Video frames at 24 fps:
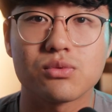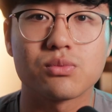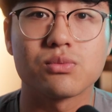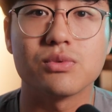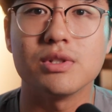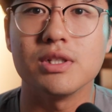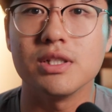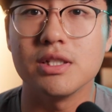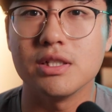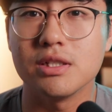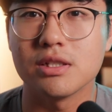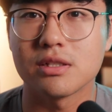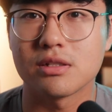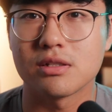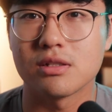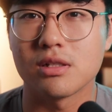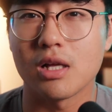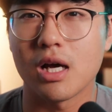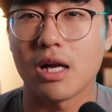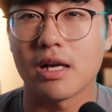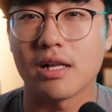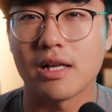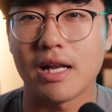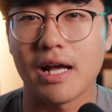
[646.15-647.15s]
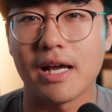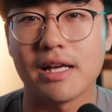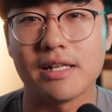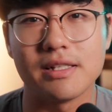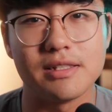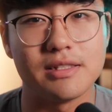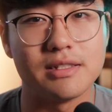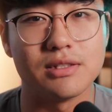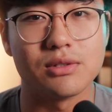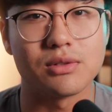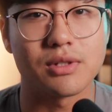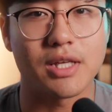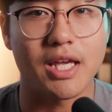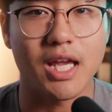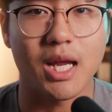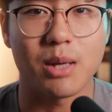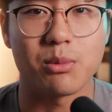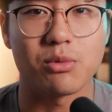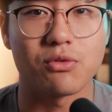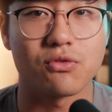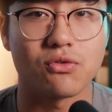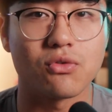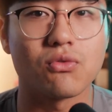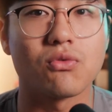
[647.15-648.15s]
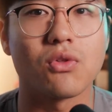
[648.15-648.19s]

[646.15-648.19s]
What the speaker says: really just not an ideal camera for